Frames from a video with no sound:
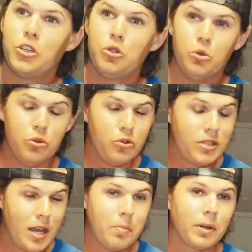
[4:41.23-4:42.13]
you
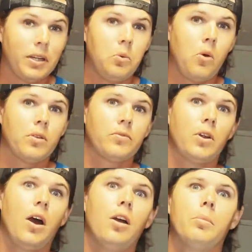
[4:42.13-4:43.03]
typically want a
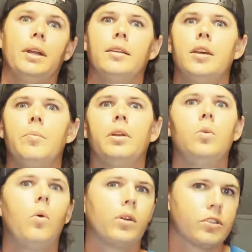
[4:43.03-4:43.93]
frog, but I
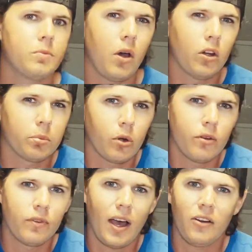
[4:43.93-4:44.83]
typically want a smaller
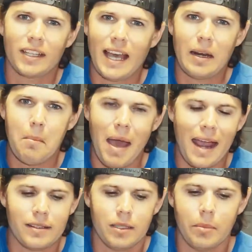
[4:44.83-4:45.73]
profile to kind of
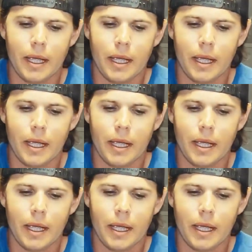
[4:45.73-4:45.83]
match the